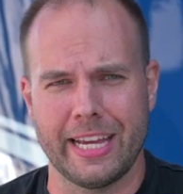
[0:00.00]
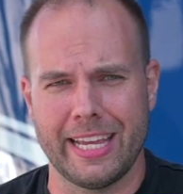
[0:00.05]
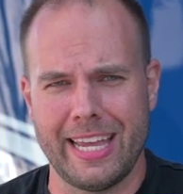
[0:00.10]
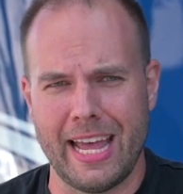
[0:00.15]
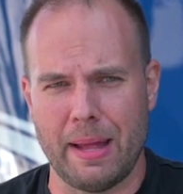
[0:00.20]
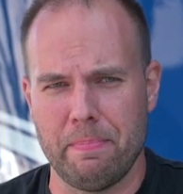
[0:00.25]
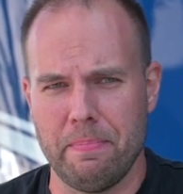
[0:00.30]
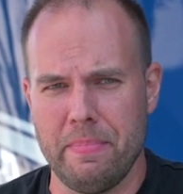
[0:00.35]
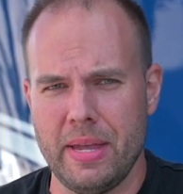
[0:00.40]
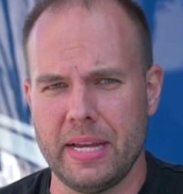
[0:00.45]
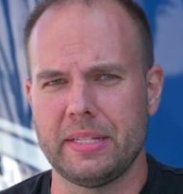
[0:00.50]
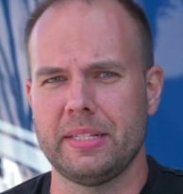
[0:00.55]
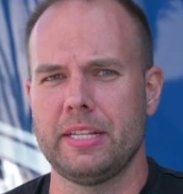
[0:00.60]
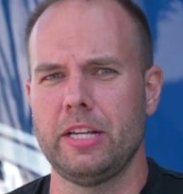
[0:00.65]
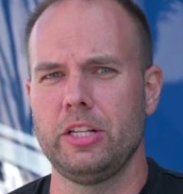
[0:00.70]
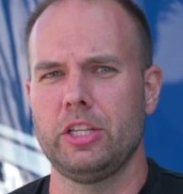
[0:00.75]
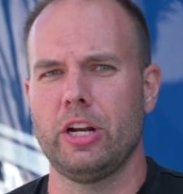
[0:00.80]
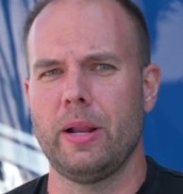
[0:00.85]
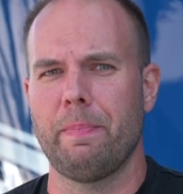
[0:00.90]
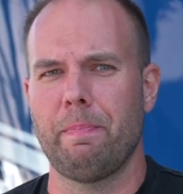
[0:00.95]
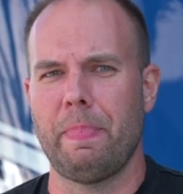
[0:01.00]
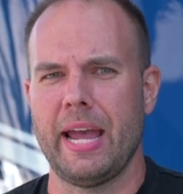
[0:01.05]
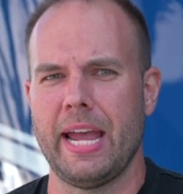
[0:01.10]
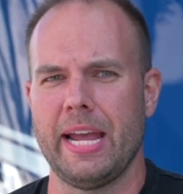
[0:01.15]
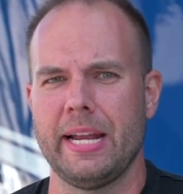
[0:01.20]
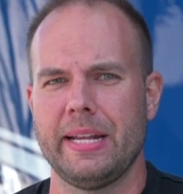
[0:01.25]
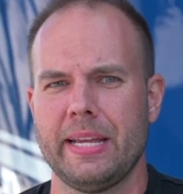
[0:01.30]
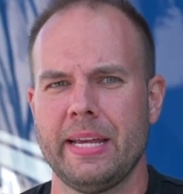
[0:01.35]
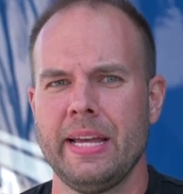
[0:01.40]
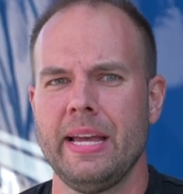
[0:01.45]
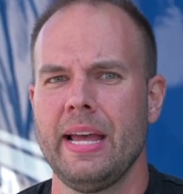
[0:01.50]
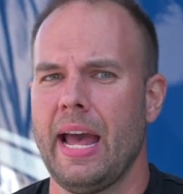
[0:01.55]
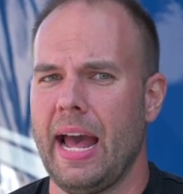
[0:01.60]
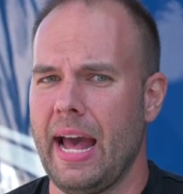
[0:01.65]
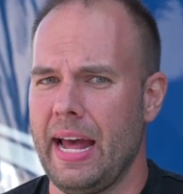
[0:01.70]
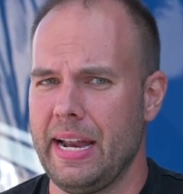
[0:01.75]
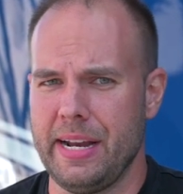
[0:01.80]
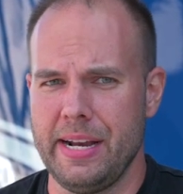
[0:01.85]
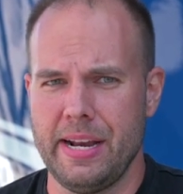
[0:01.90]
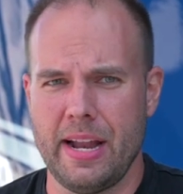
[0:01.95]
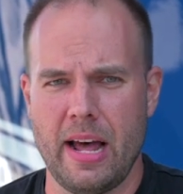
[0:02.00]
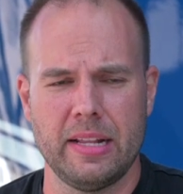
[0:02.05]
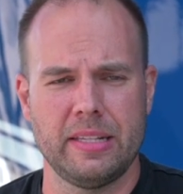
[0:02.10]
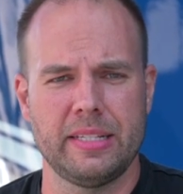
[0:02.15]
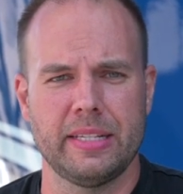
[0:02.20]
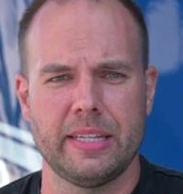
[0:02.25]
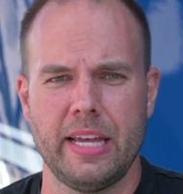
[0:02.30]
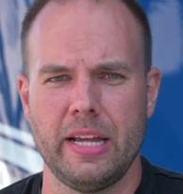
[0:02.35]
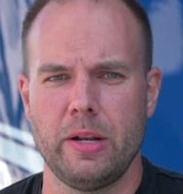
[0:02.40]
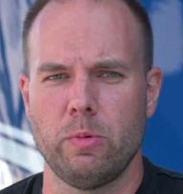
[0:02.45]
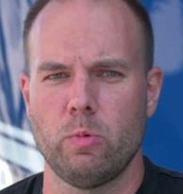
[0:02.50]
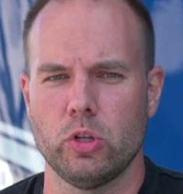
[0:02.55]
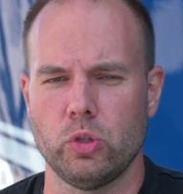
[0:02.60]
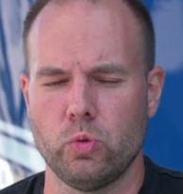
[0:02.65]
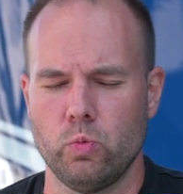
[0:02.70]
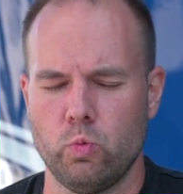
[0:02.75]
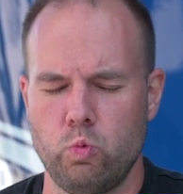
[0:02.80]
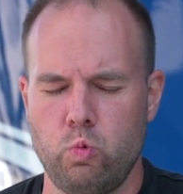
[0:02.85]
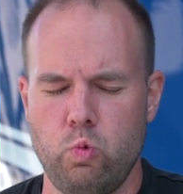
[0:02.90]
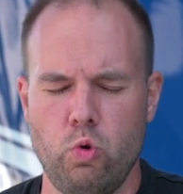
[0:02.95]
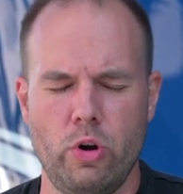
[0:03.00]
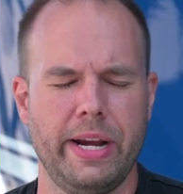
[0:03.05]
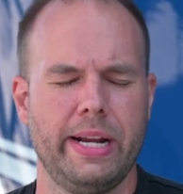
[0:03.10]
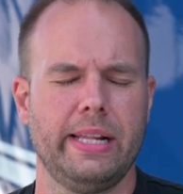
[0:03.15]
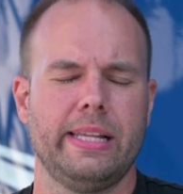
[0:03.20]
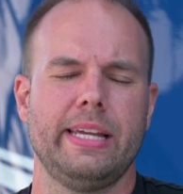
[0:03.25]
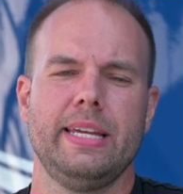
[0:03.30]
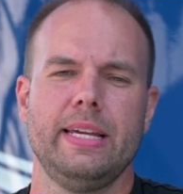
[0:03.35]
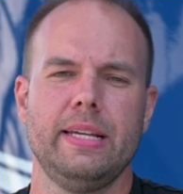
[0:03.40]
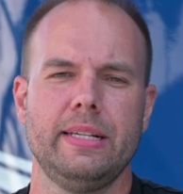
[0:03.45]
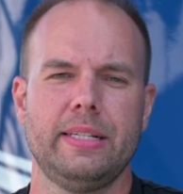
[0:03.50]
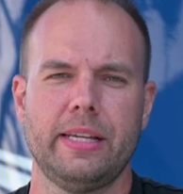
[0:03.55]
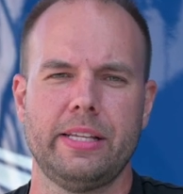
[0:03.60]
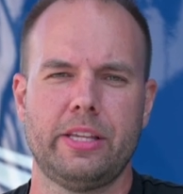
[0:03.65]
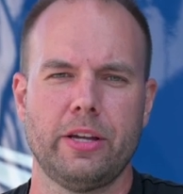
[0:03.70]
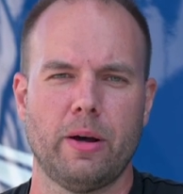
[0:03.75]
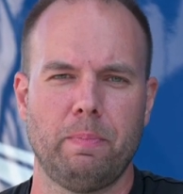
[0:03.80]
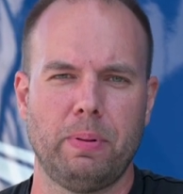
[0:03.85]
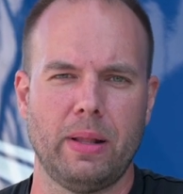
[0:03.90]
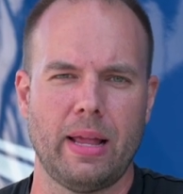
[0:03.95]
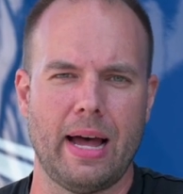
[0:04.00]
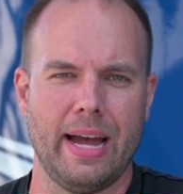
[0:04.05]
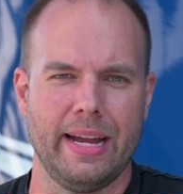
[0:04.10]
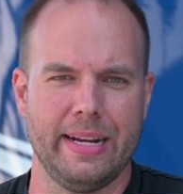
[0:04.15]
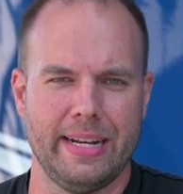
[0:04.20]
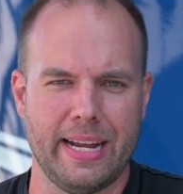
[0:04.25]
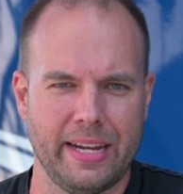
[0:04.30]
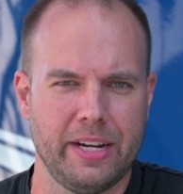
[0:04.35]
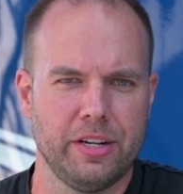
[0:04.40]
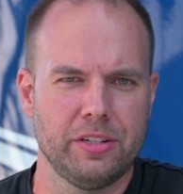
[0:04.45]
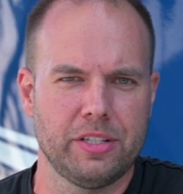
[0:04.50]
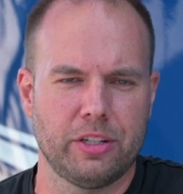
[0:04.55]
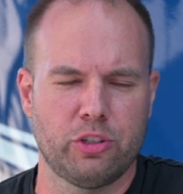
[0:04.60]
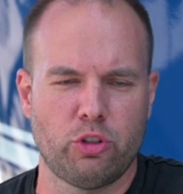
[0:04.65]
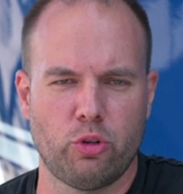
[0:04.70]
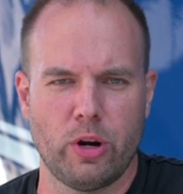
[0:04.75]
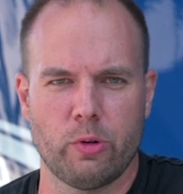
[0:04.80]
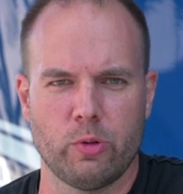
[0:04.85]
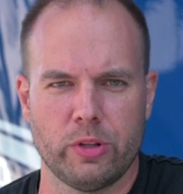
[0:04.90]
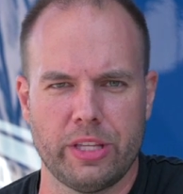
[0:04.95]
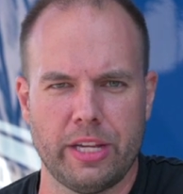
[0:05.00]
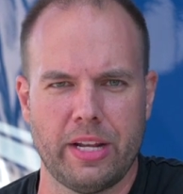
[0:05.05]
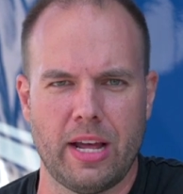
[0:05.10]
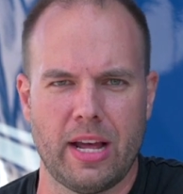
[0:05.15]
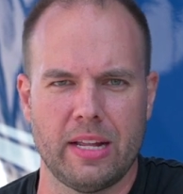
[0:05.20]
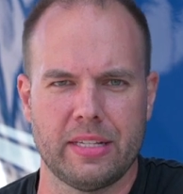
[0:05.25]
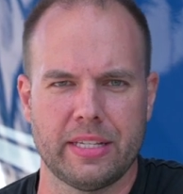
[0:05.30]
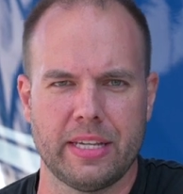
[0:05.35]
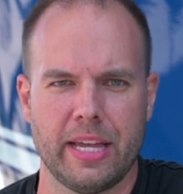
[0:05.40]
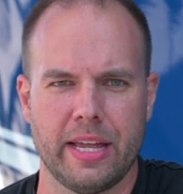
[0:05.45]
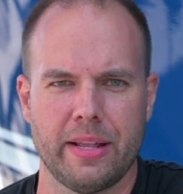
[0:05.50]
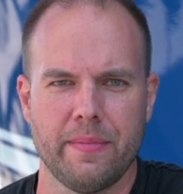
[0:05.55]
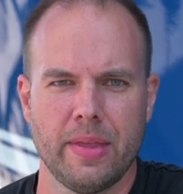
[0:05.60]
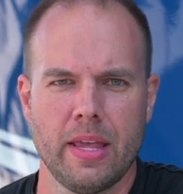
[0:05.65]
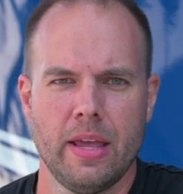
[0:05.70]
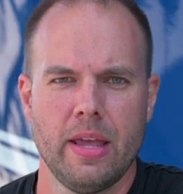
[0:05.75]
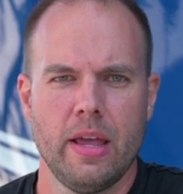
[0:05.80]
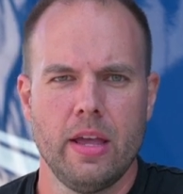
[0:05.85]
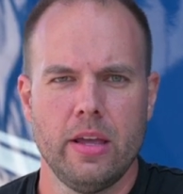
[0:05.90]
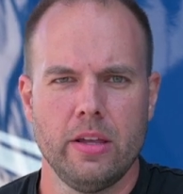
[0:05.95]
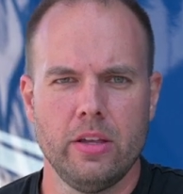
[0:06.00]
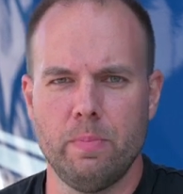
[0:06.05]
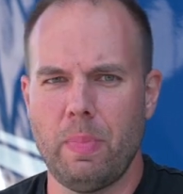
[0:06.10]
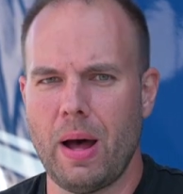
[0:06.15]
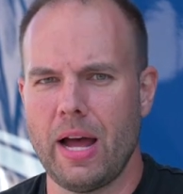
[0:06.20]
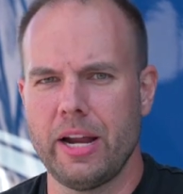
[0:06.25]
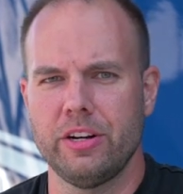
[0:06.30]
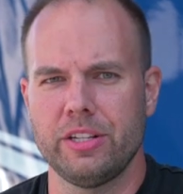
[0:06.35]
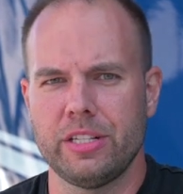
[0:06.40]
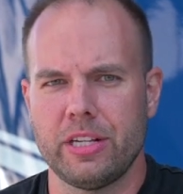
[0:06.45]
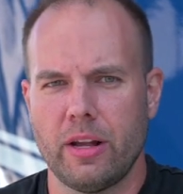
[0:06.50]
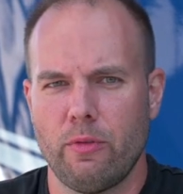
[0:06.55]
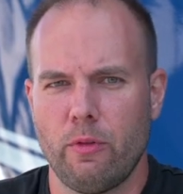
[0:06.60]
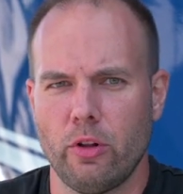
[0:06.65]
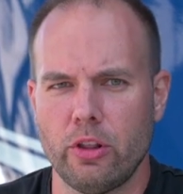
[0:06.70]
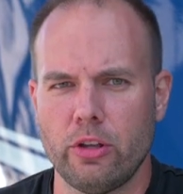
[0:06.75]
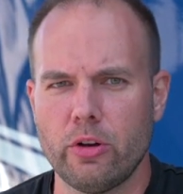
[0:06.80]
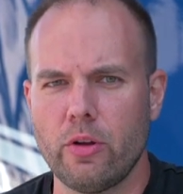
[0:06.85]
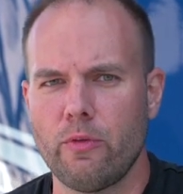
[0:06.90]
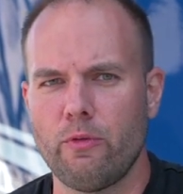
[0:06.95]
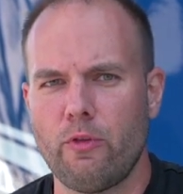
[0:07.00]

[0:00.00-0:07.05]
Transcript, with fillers: to get mixed into the paint. And the non-skid was really easy to apply. Now here's the trick with the non-skid. You buy yourself a little